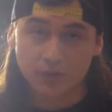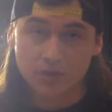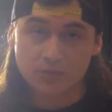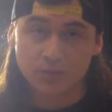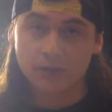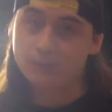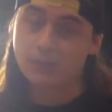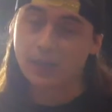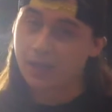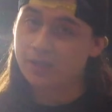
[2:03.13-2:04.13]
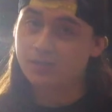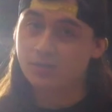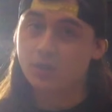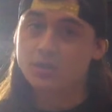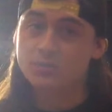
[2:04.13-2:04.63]
vert split and the
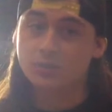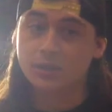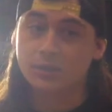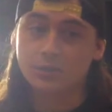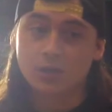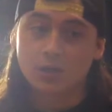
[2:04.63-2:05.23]
vert split,